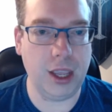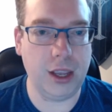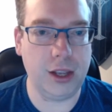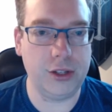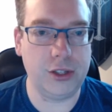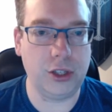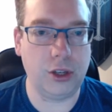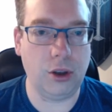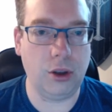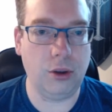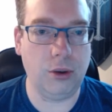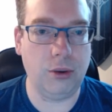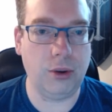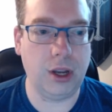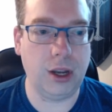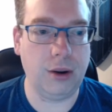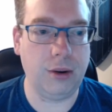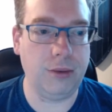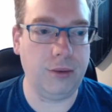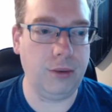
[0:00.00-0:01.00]
And
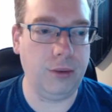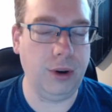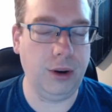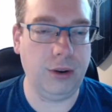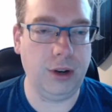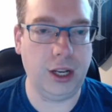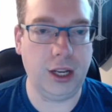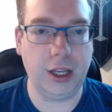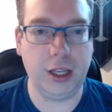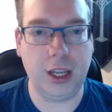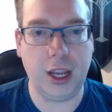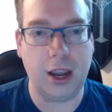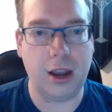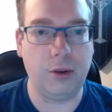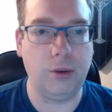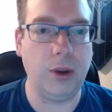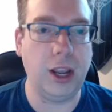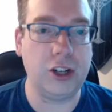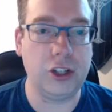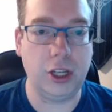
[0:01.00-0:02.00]
so we were like,
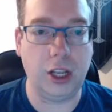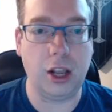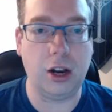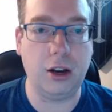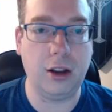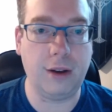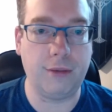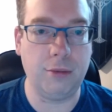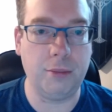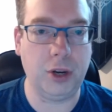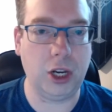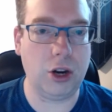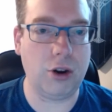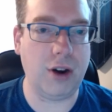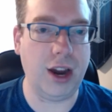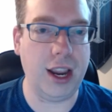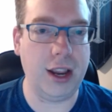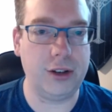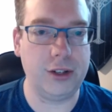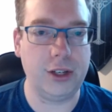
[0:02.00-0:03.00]
yeah, we actually got a government
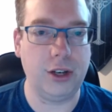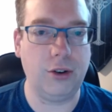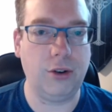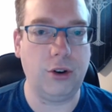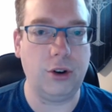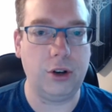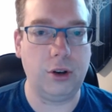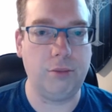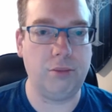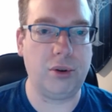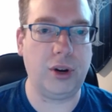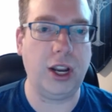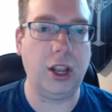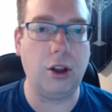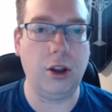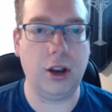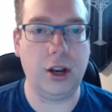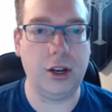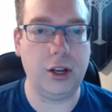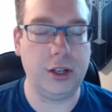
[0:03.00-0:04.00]
grant in order to bring
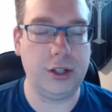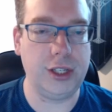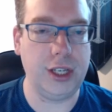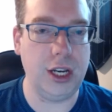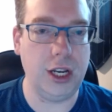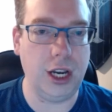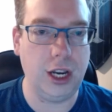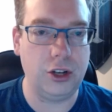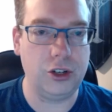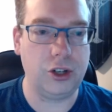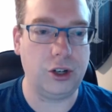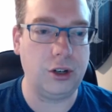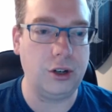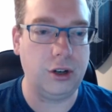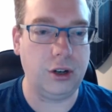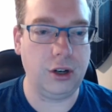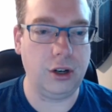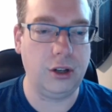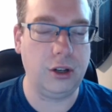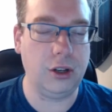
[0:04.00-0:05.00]
on a
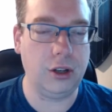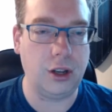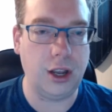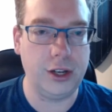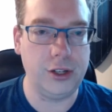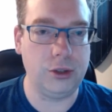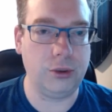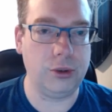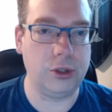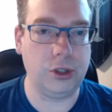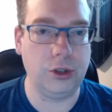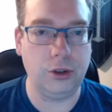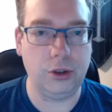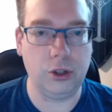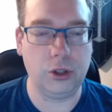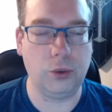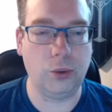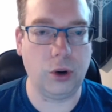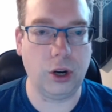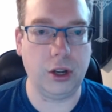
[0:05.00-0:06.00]
teenager, high school student
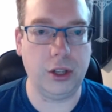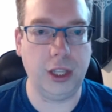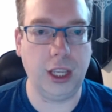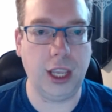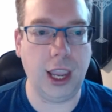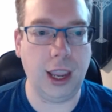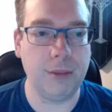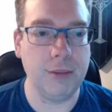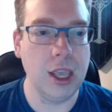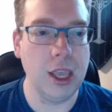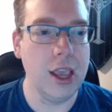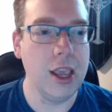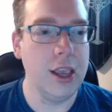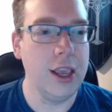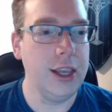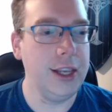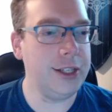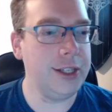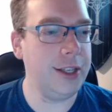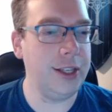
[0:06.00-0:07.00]
to work on the game.
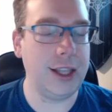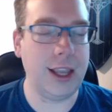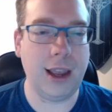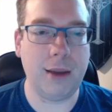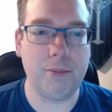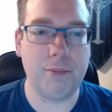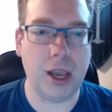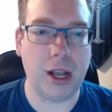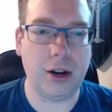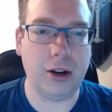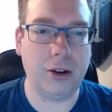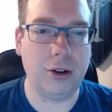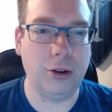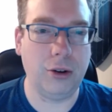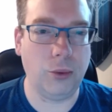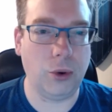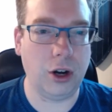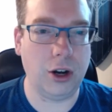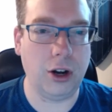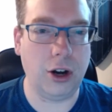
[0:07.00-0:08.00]
Isn't that better,
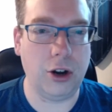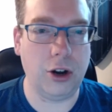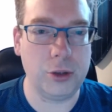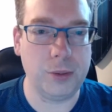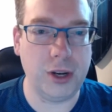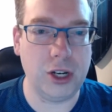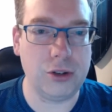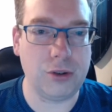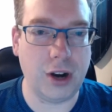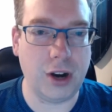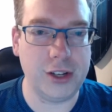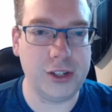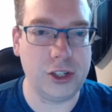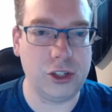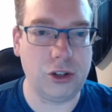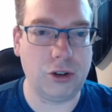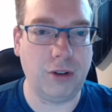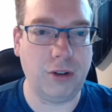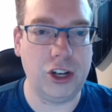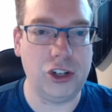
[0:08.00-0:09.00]
work on Archmage Rise's
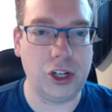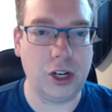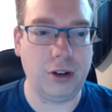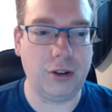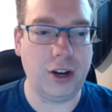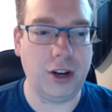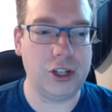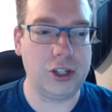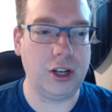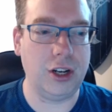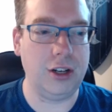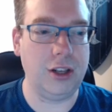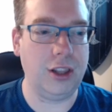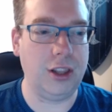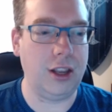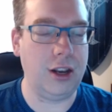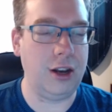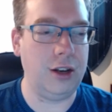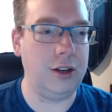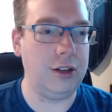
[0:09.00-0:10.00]
terrain generation,
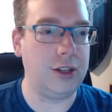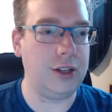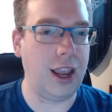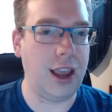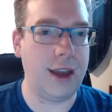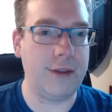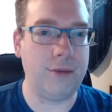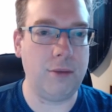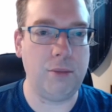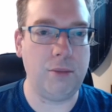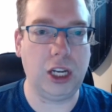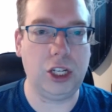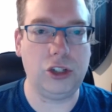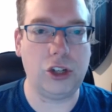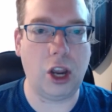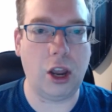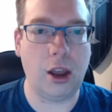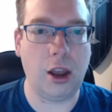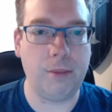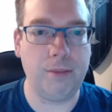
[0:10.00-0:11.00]
than to have a
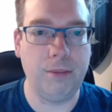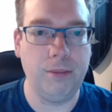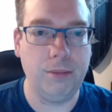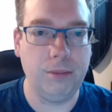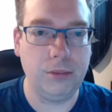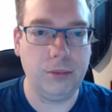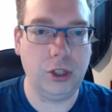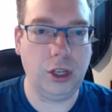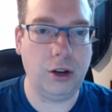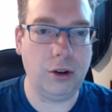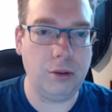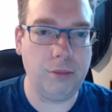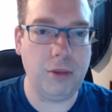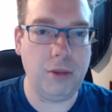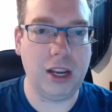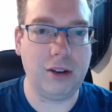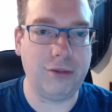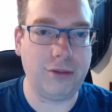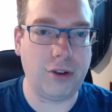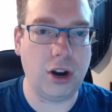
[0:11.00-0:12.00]
McJob,
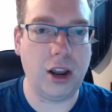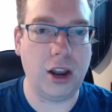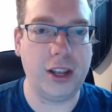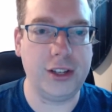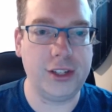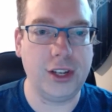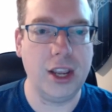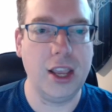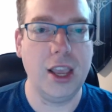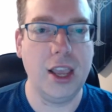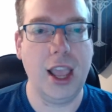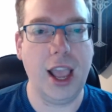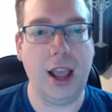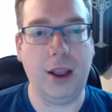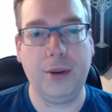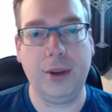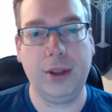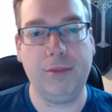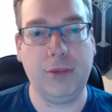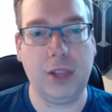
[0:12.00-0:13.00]
making fries?
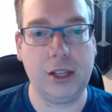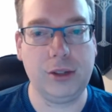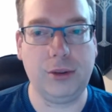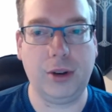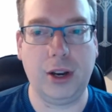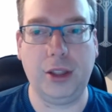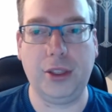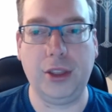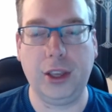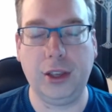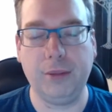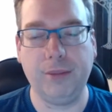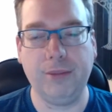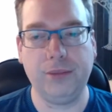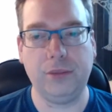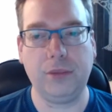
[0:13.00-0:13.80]
Anyway, that's what I think.